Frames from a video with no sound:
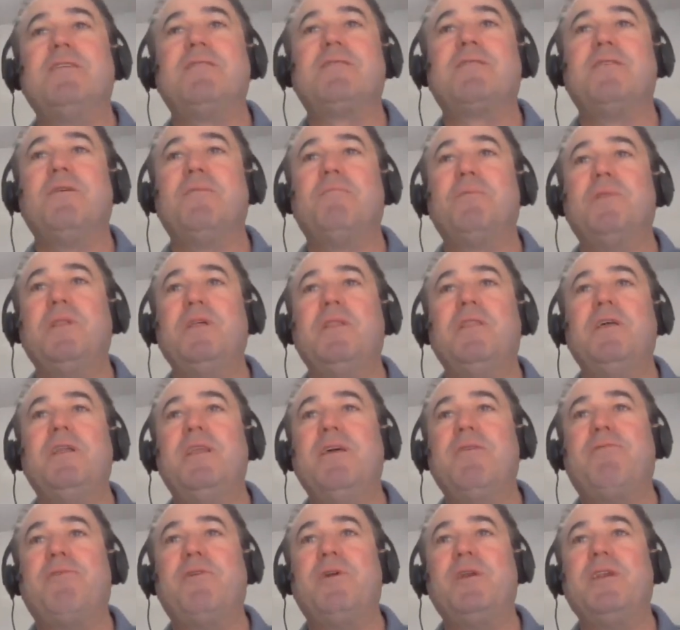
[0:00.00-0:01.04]
It's completely
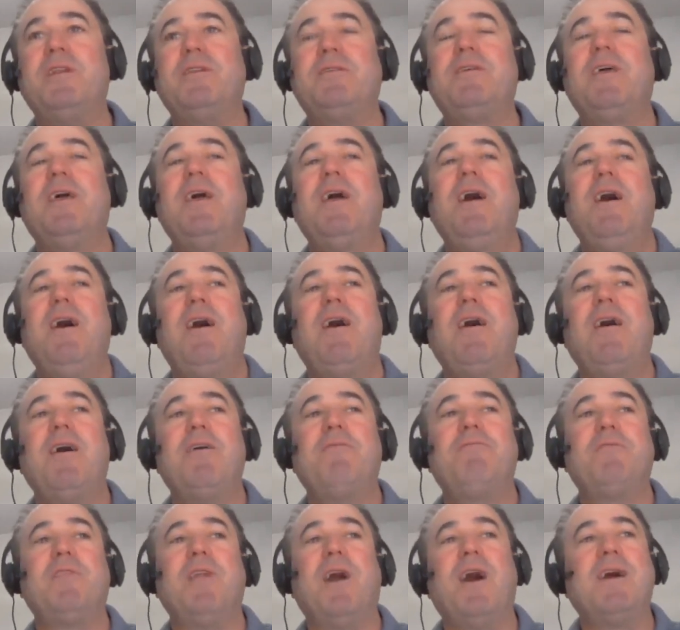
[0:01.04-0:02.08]
different
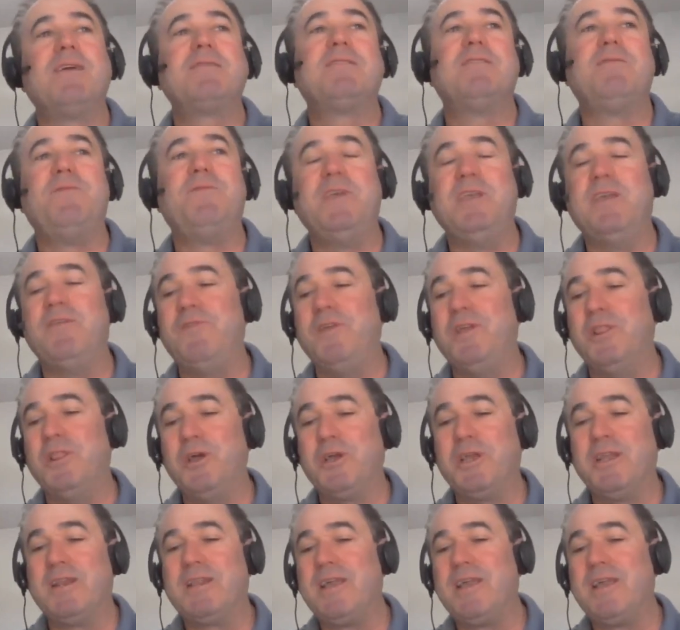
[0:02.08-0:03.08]
philosophy. If you look